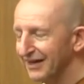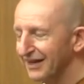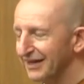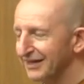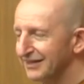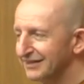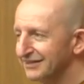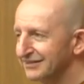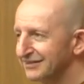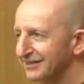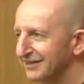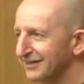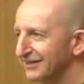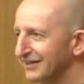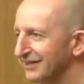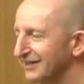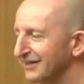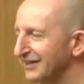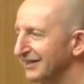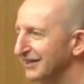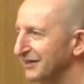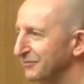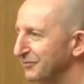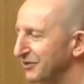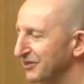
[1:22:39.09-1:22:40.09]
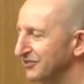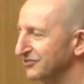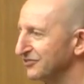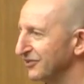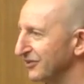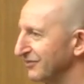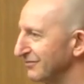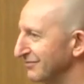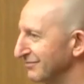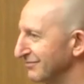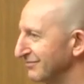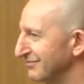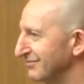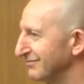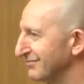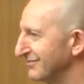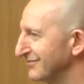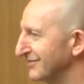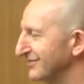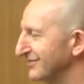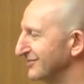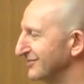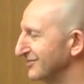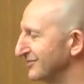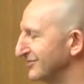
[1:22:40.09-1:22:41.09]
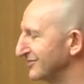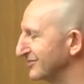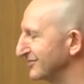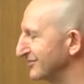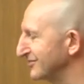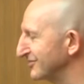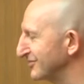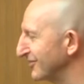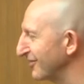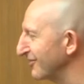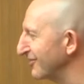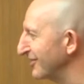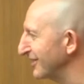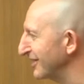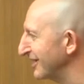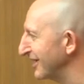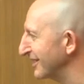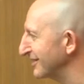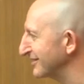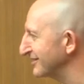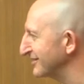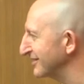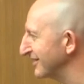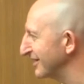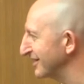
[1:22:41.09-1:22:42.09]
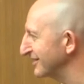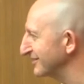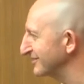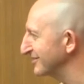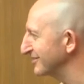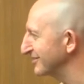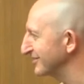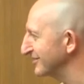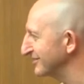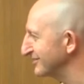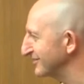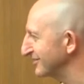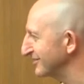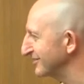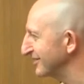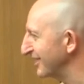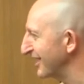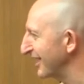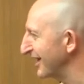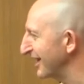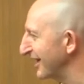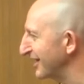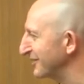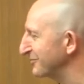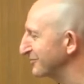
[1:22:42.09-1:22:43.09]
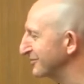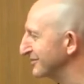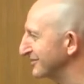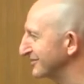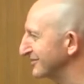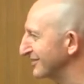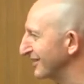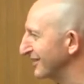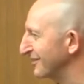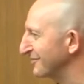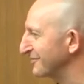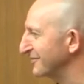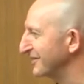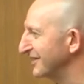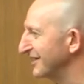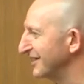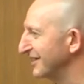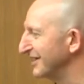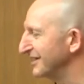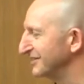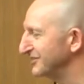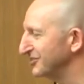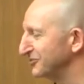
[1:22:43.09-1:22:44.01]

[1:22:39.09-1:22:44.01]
And, uh, but it's not solely linked, linked to, to, Thailand, but um,